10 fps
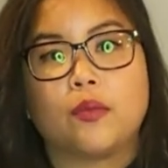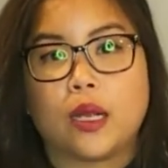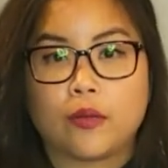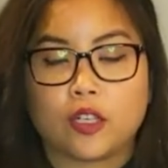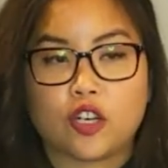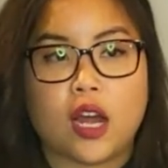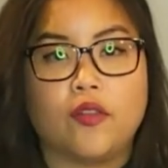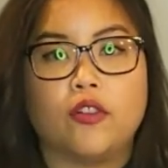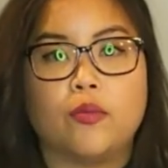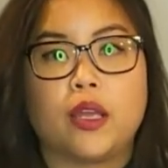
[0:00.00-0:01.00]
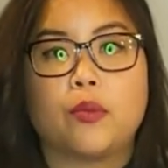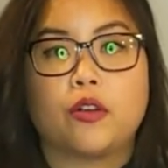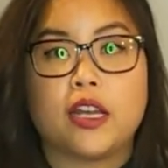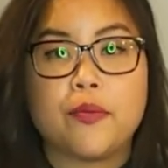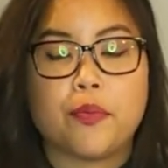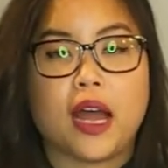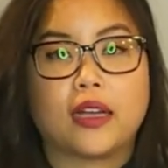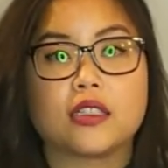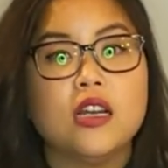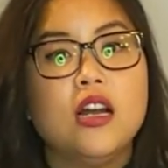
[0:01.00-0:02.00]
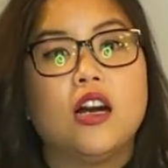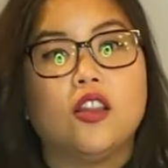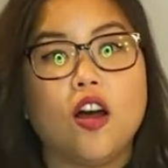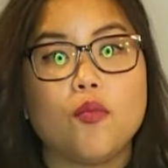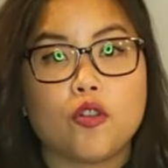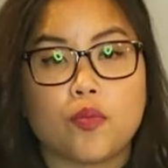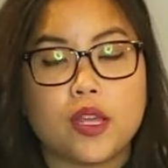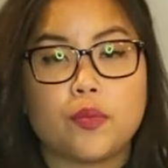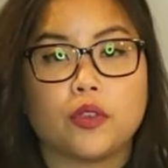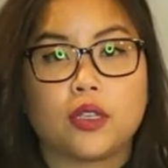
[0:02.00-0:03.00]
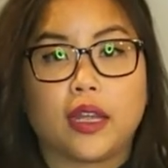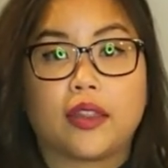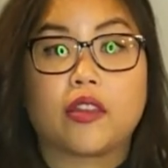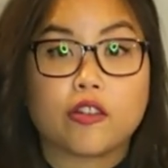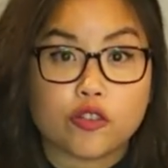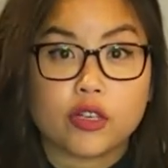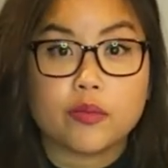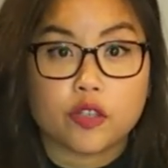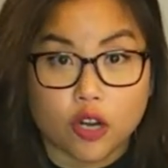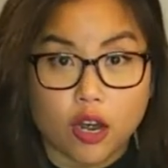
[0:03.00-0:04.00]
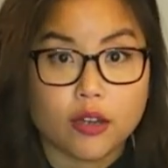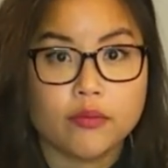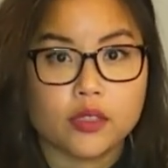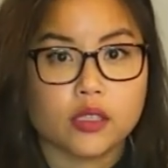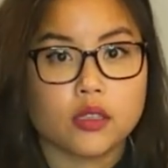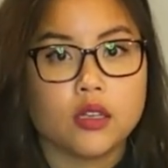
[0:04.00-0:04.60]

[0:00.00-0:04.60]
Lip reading: be able to travel, and be able to impact a lot more people to get their dream jobs.